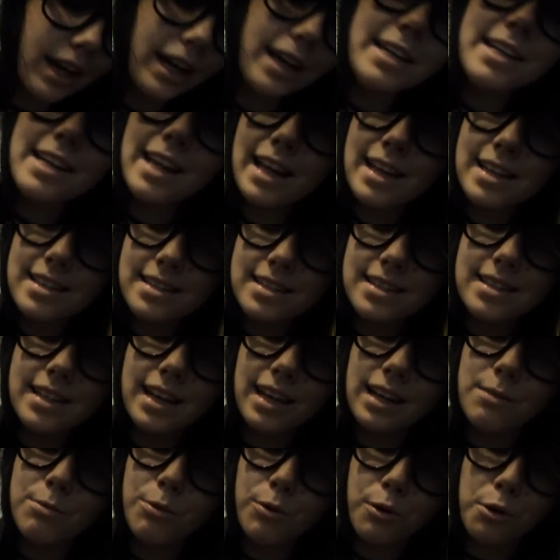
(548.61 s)
And he likes to
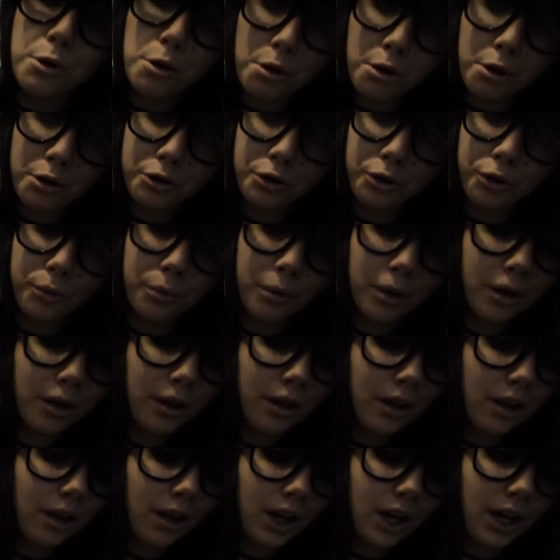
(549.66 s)
teleport on you.
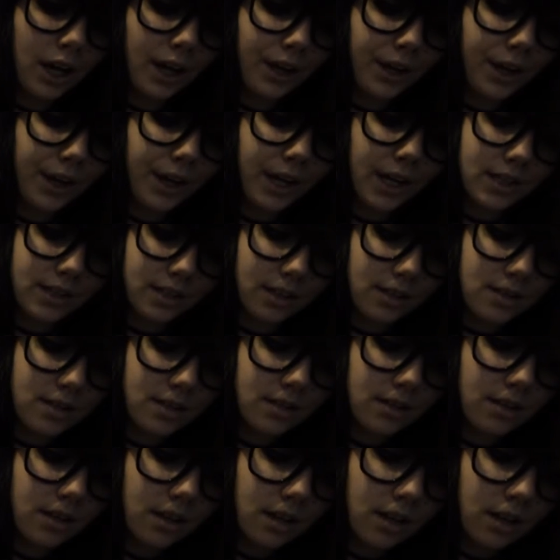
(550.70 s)
And it
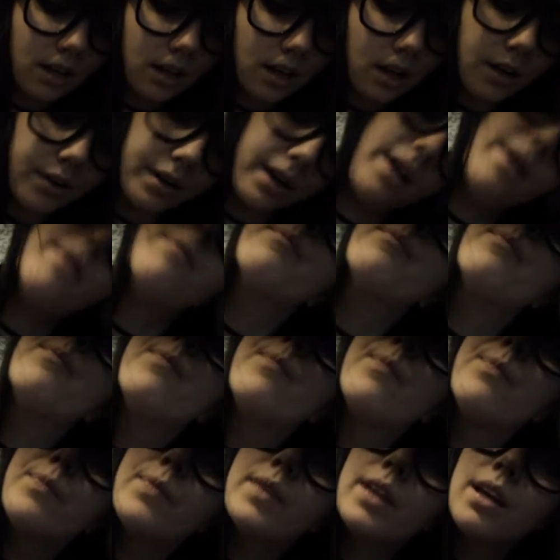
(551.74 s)
sucks. Okay.
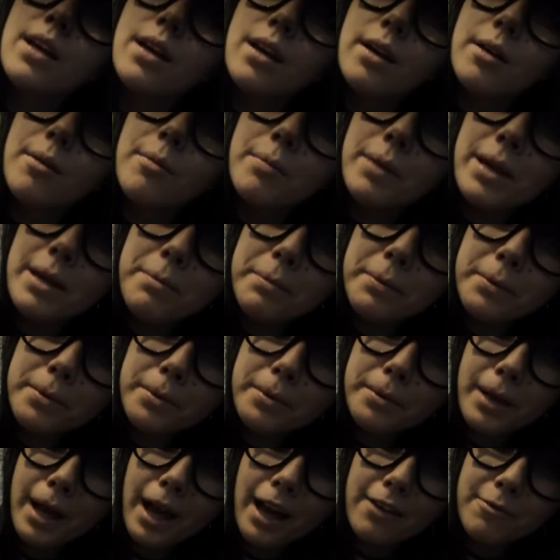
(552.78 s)

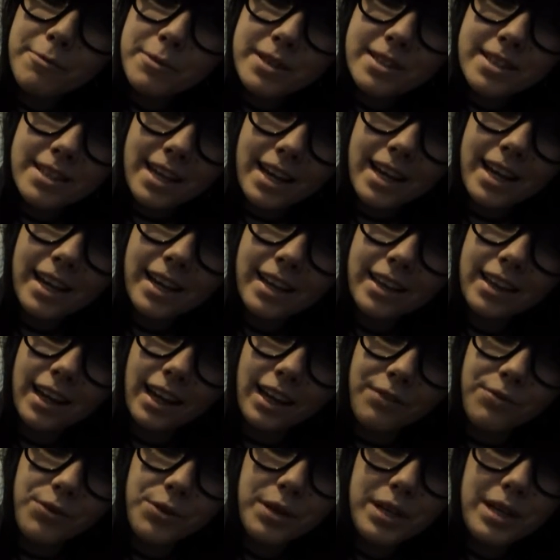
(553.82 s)
People have been saying
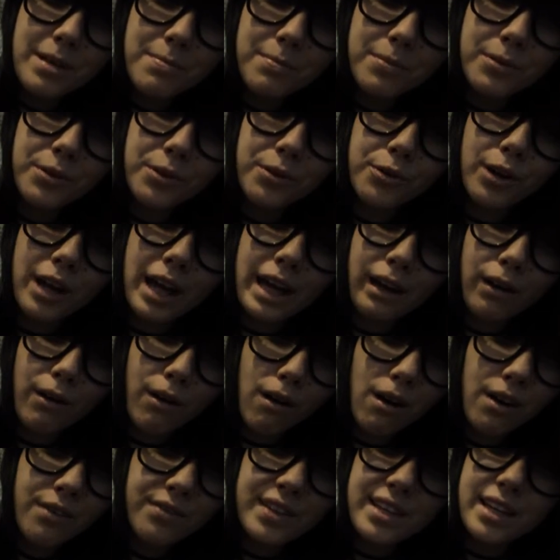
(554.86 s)
that if you keep your light
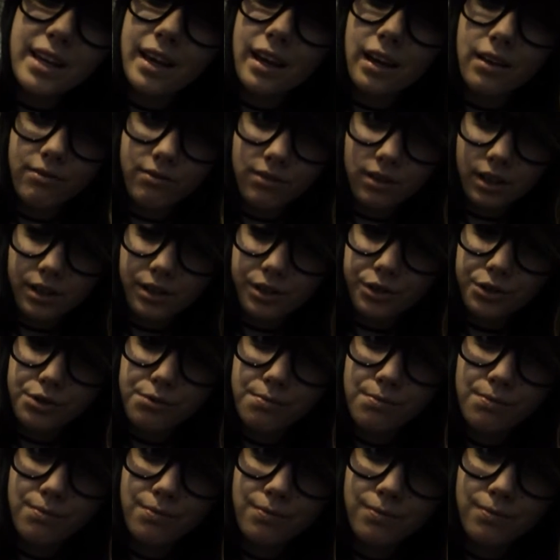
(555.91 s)
off, he can't find you.